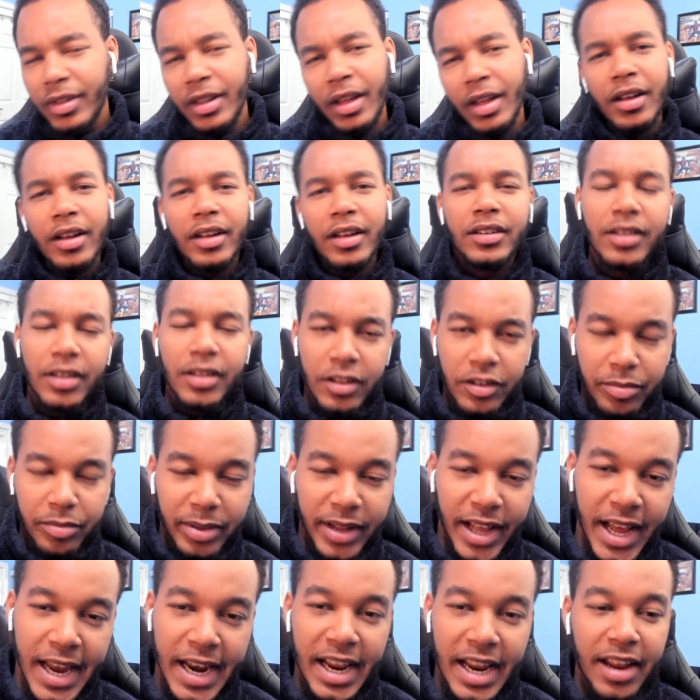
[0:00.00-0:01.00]
to this
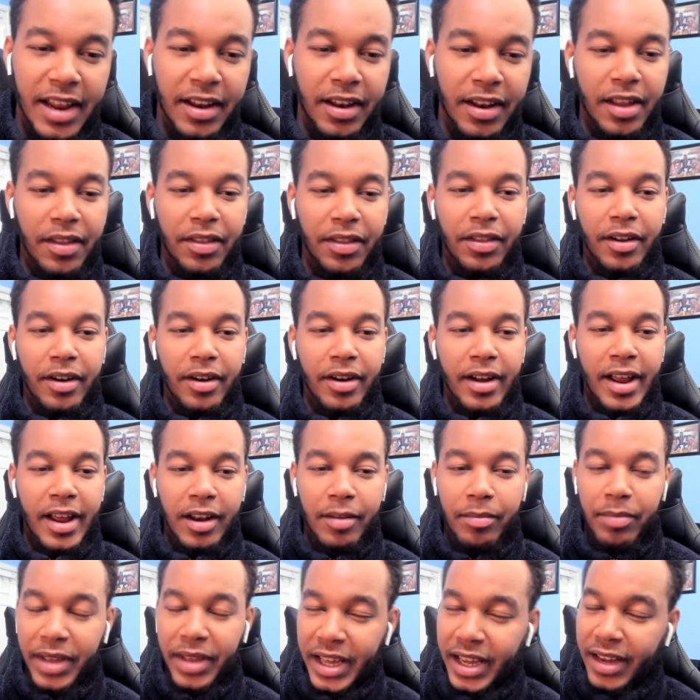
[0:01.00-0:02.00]
planet and then there
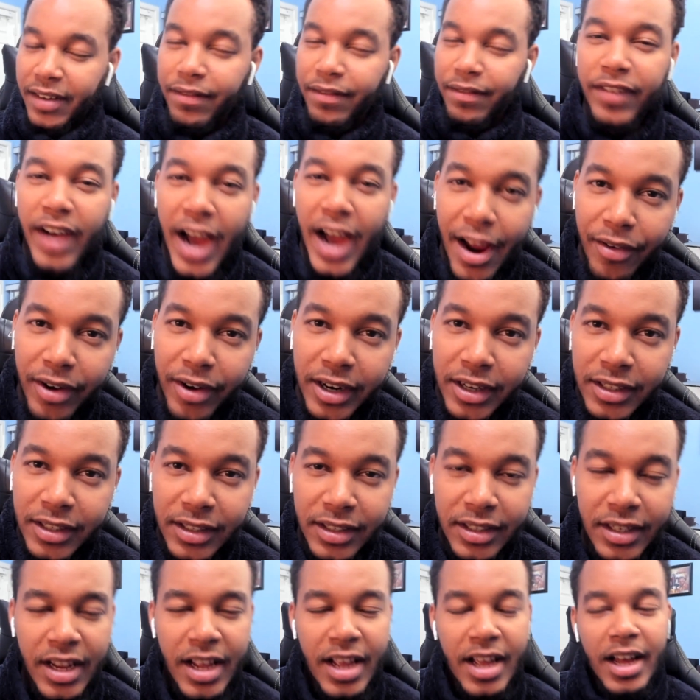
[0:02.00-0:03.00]
end up being a
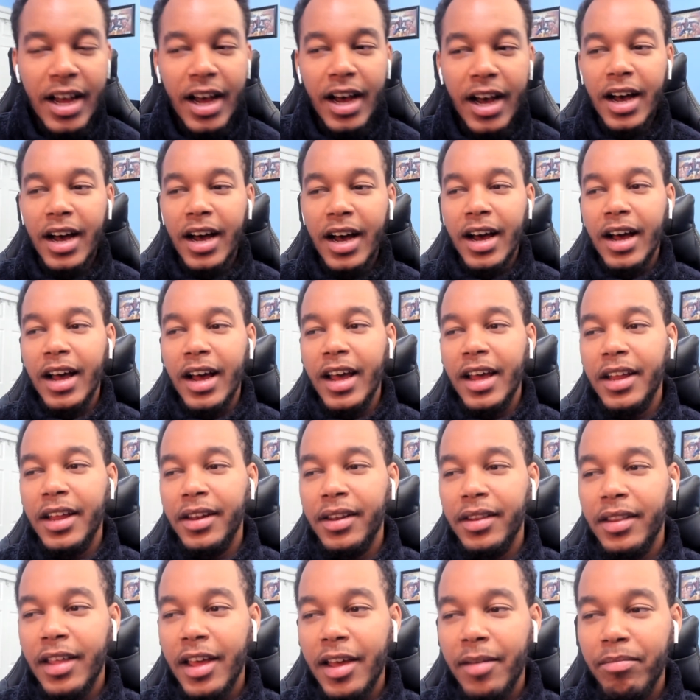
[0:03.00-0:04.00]
virus
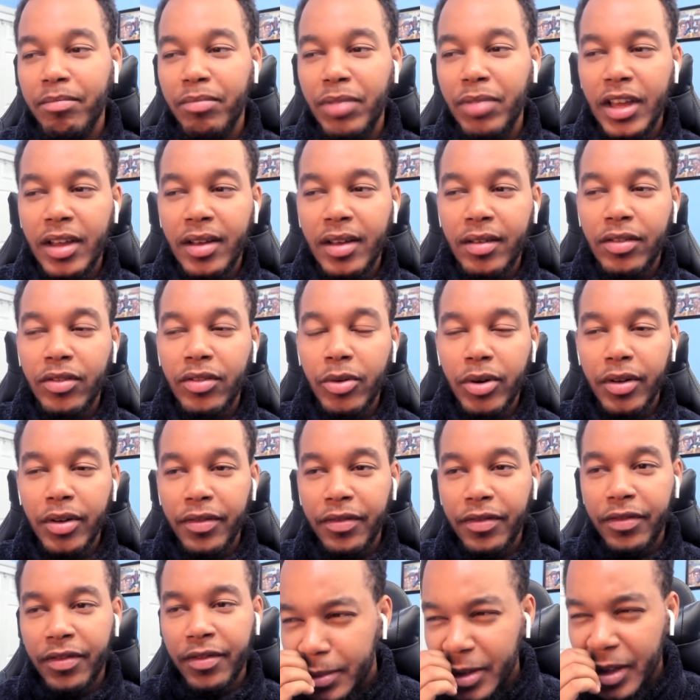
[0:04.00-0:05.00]
and them being sort
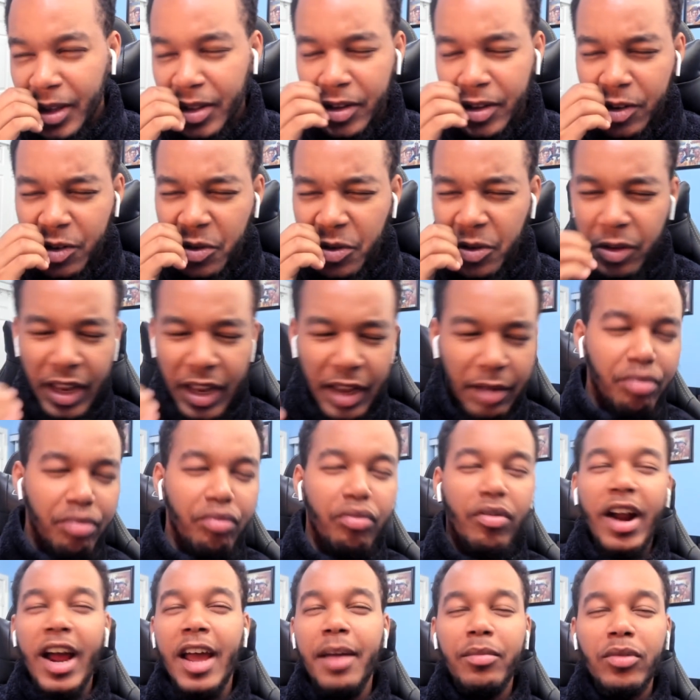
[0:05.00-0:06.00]
of these like
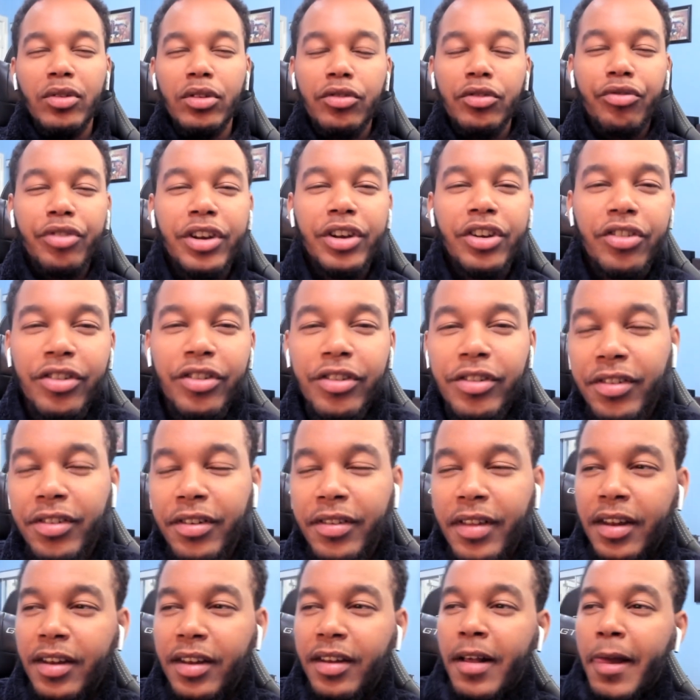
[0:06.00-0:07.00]
primal creatures,
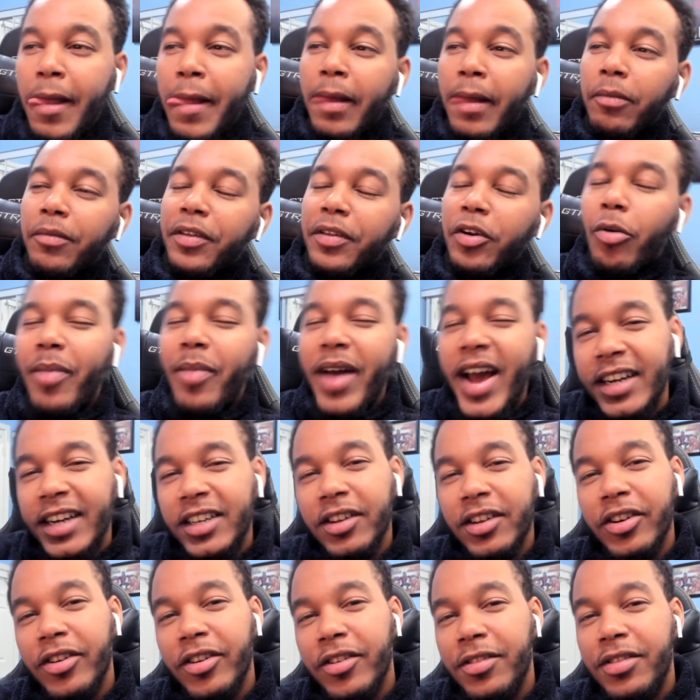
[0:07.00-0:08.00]
and then when they go back
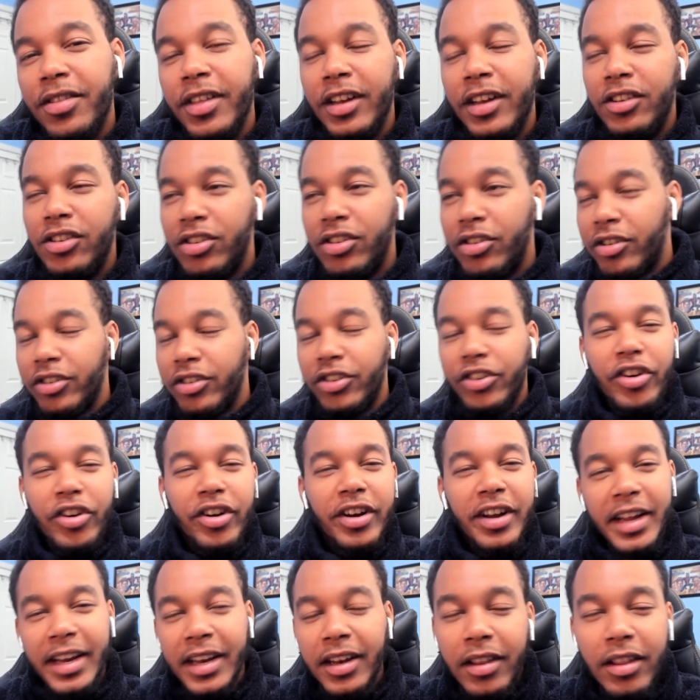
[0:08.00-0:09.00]
to Earth they start
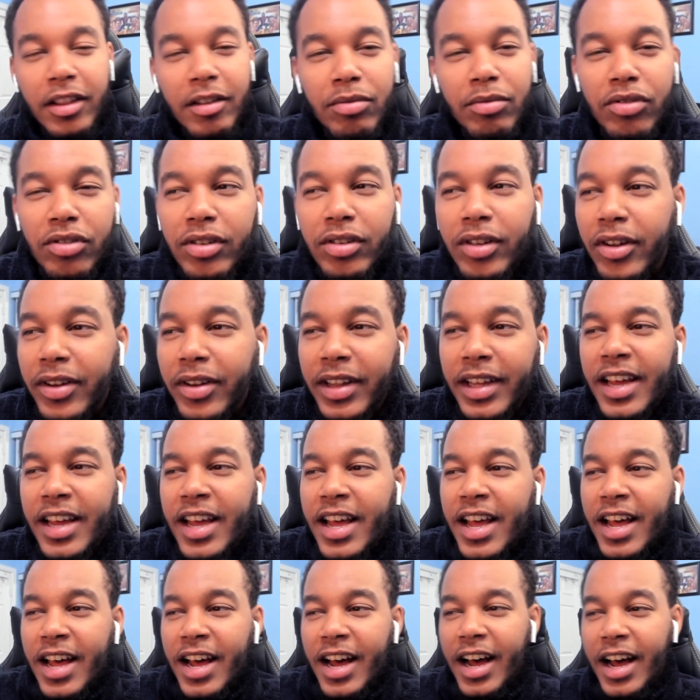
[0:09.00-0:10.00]
turning into them slowly.
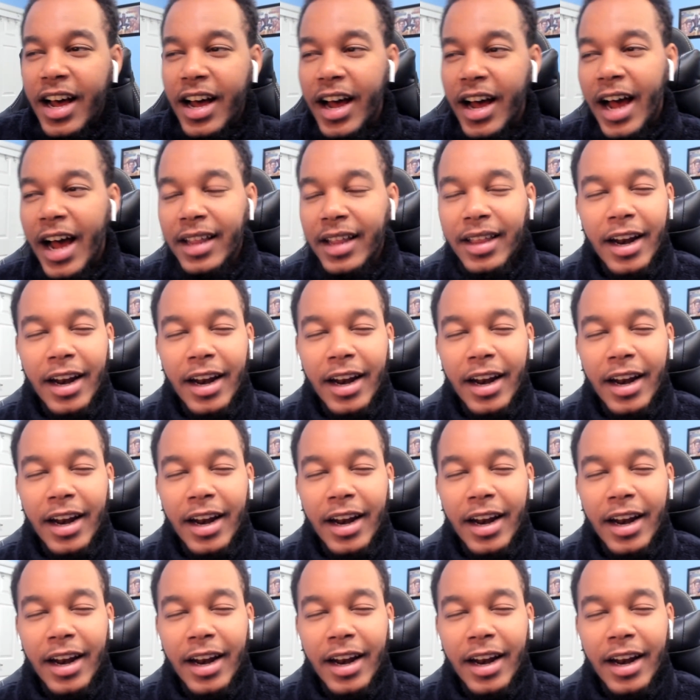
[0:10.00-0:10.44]
I